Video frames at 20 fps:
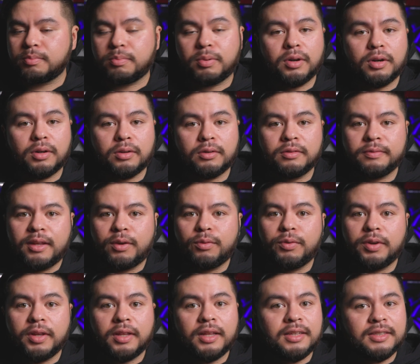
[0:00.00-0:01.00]
Pro, they
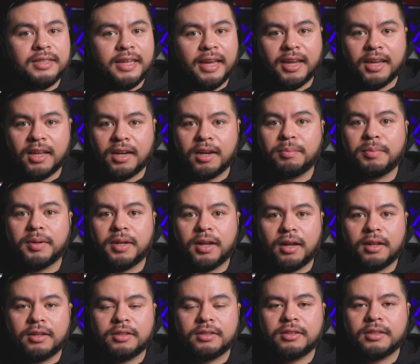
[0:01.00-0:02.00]
really take it up a
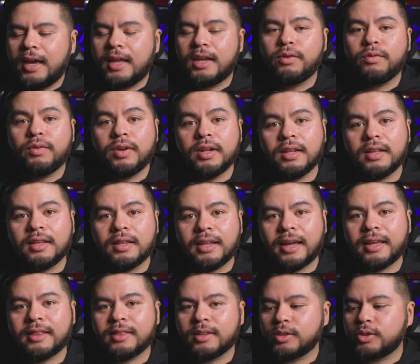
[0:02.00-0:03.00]
notch. And I really
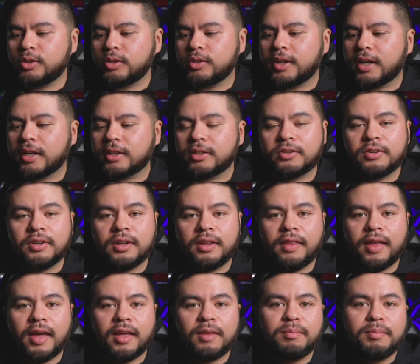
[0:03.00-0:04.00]
like the trajectory
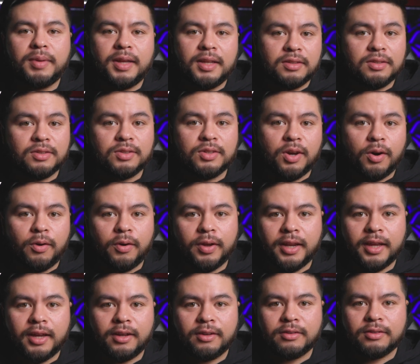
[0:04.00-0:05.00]
that Beats is going
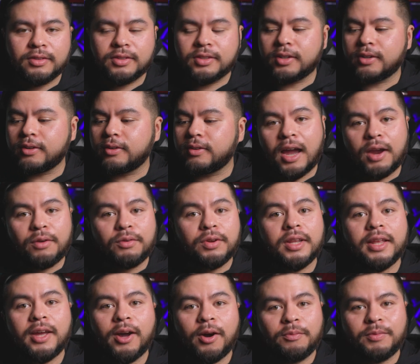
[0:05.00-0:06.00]
now, so I
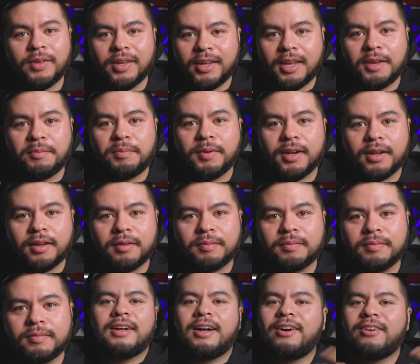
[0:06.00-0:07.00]
really hope they keep it up.
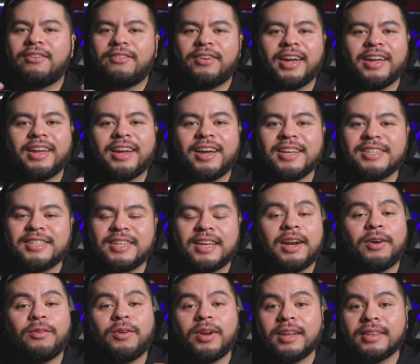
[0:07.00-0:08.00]
Alright guys, and
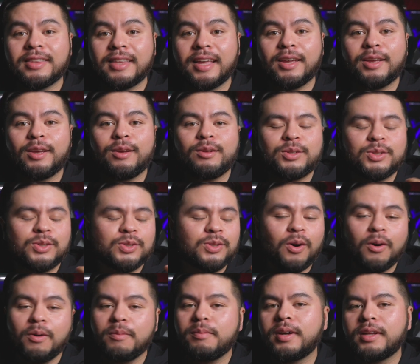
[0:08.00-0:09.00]
I want to thank you
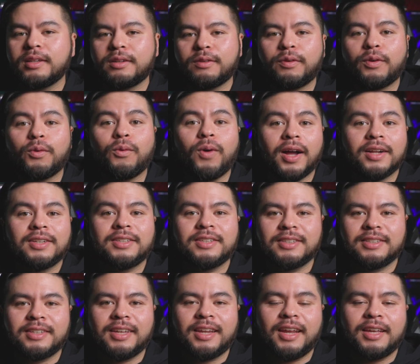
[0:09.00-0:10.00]
so much for watching
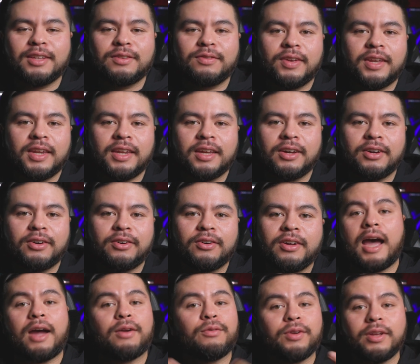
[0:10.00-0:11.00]
today's video.
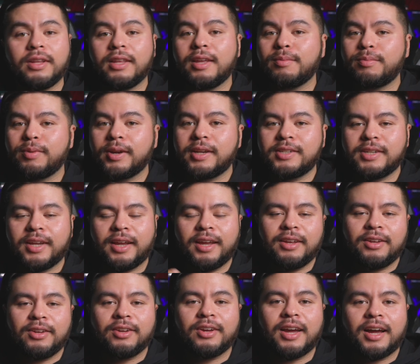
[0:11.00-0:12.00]
I really appreciate
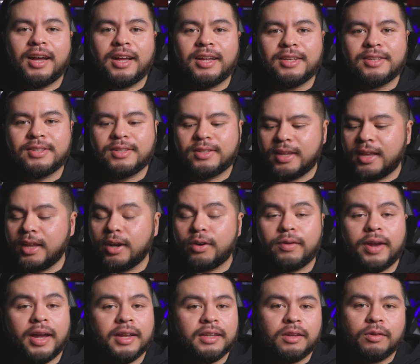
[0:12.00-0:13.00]
you guys
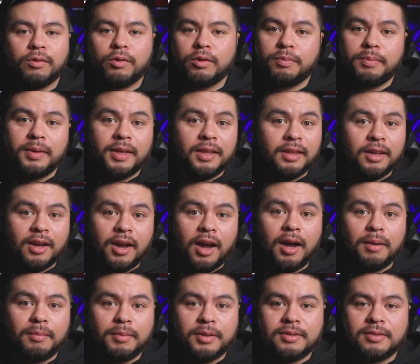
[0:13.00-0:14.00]
interacting with me in the
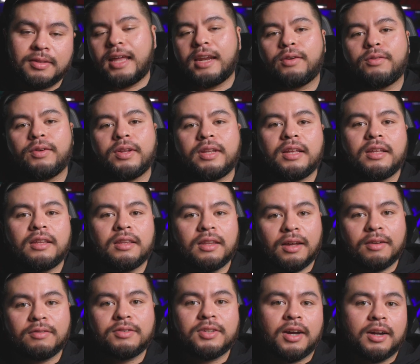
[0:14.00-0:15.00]
comments, and I really
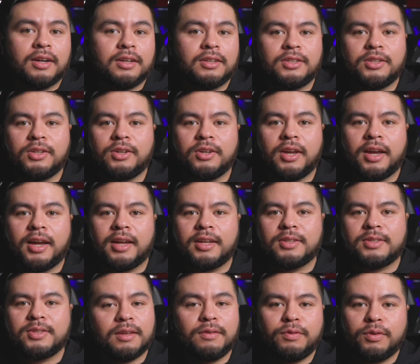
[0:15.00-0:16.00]
love talking to you
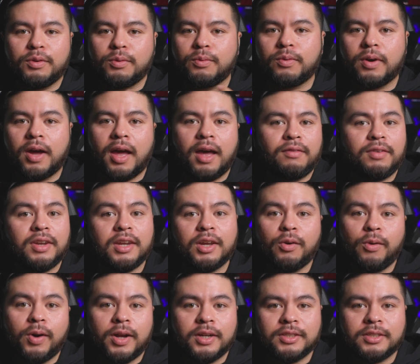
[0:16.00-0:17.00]
guys. If you have any
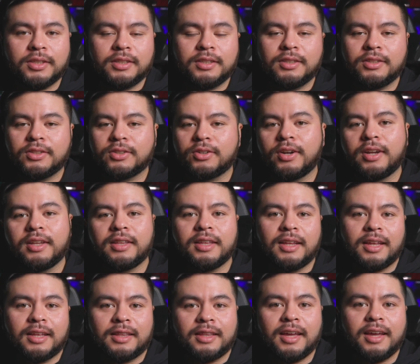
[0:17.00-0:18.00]
questions or anything
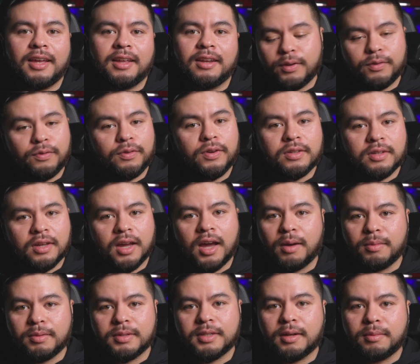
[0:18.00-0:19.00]
like that, feel free to
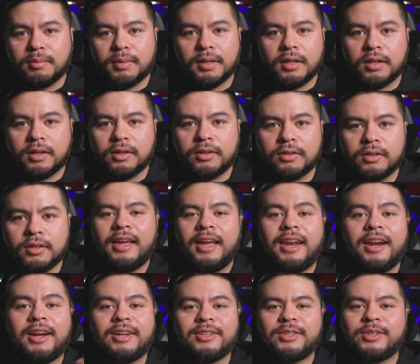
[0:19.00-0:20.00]
comment down below.
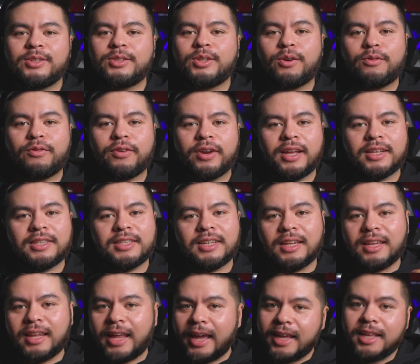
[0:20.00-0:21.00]
And also don't forget to
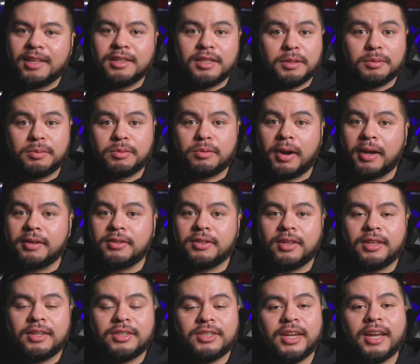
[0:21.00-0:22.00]
like and subscribe to
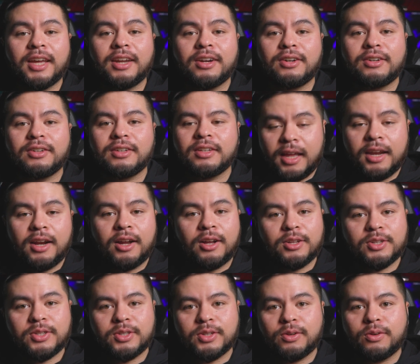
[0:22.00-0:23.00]
the channel, and
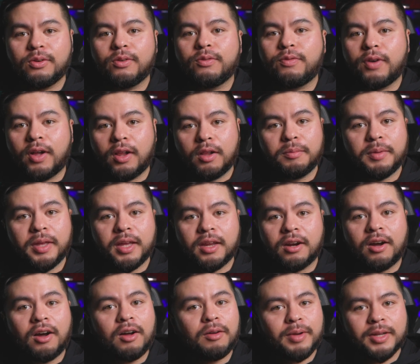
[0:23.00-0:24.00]
also follow me on
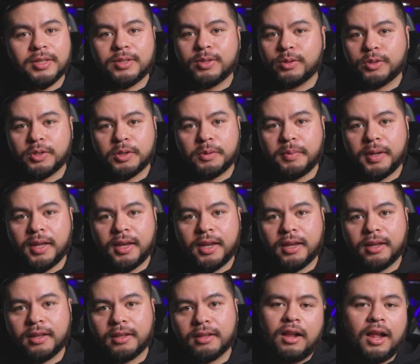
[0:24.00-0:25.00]
all my social
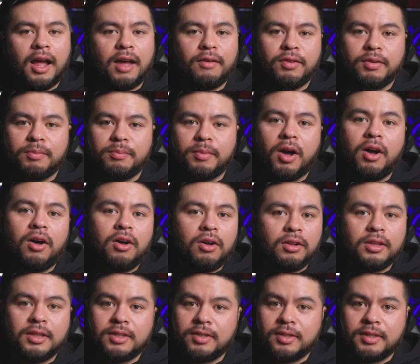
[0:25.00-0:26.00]
media. I'll have them all
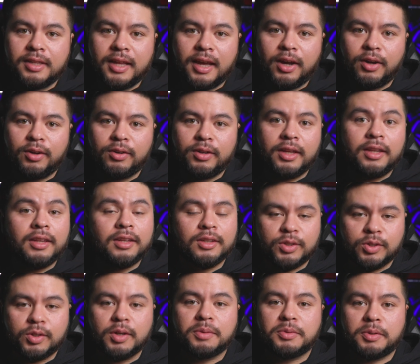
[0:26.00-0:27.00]
listed down in the
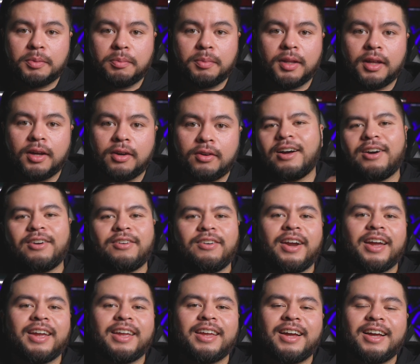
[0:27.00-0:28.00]
description below.
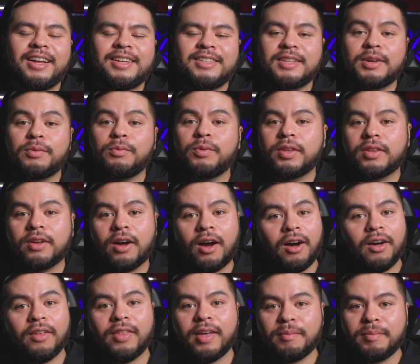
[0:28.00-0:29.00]
Alright guys, and with
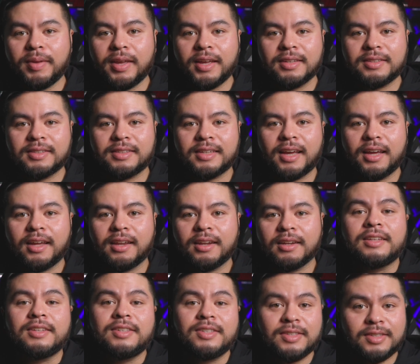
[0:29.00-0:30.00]
all that being said,
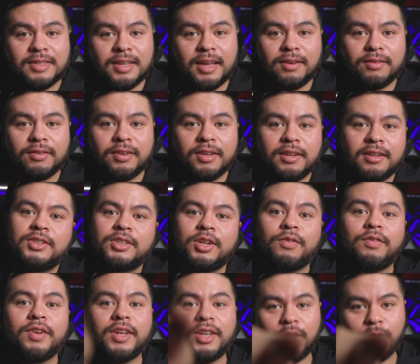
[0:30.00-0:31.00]
this is David
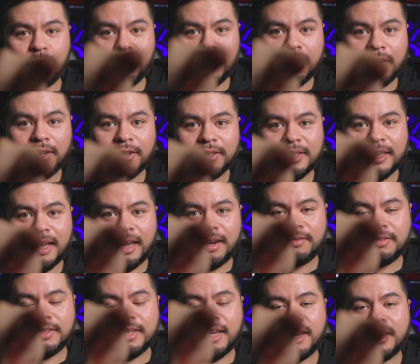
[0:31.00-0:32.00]
serving you a little side
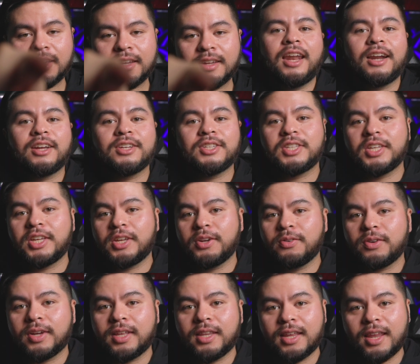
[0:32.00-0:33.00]
of tech, and I'll see
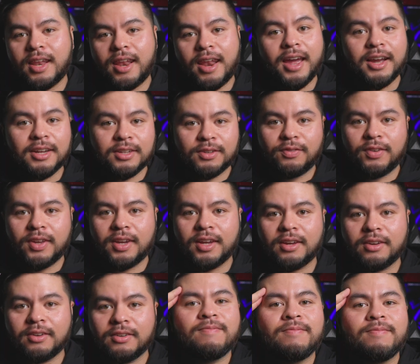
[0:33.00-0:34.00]
you in the next
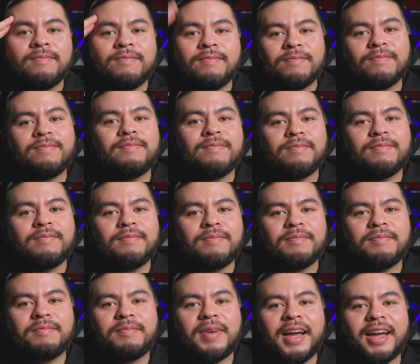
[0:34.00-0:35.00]
video.
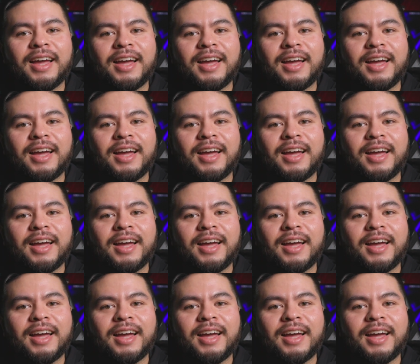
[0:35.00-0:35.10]
Bye